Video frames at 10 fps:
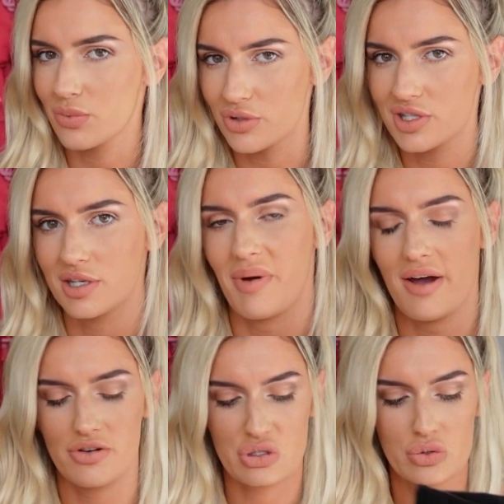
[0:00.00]
wanted a
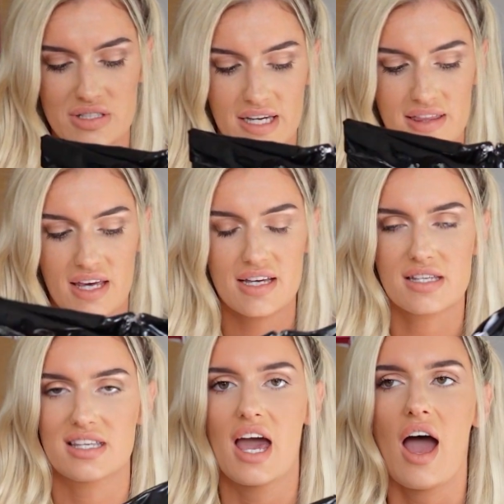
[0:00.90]
pair of shorts like
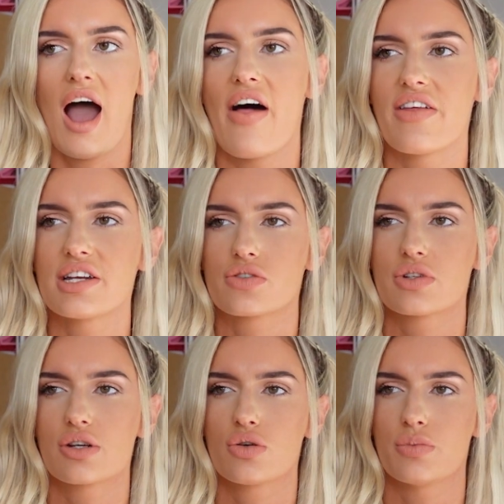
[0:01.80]
this, and then it's
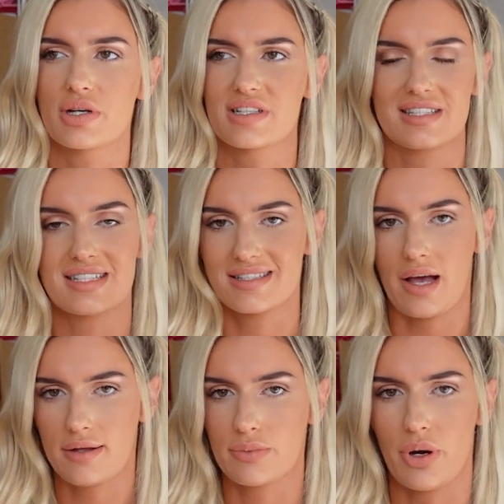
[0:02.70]
really cool because it's
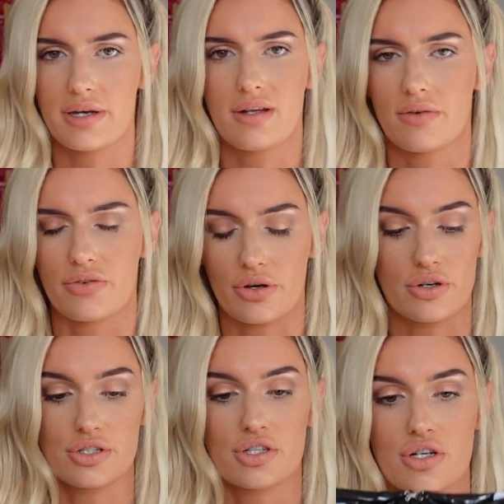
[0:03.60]
exactly what I needed for the
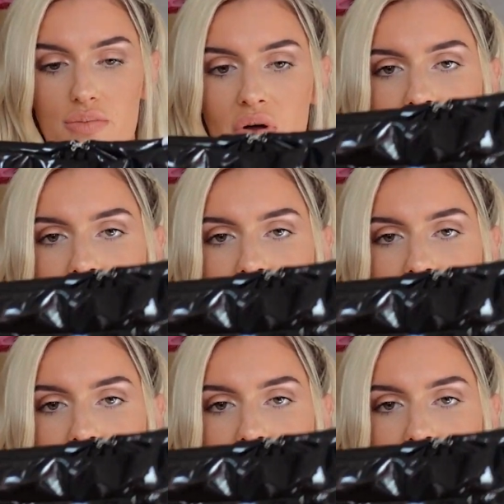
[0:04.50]
costume.